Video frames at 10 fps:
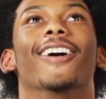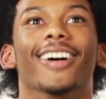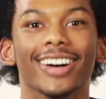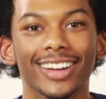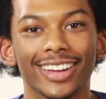
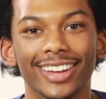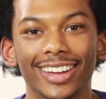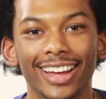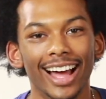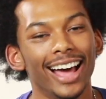
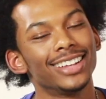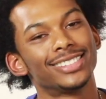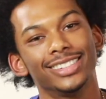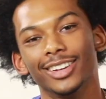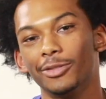I done
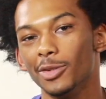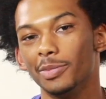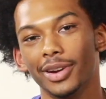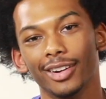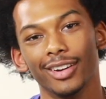sent a few
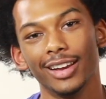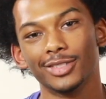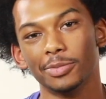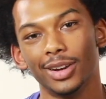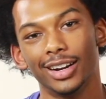paragraphs
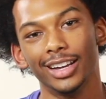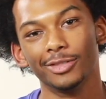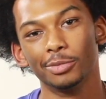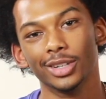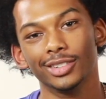in my life,
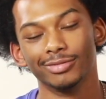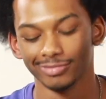bro.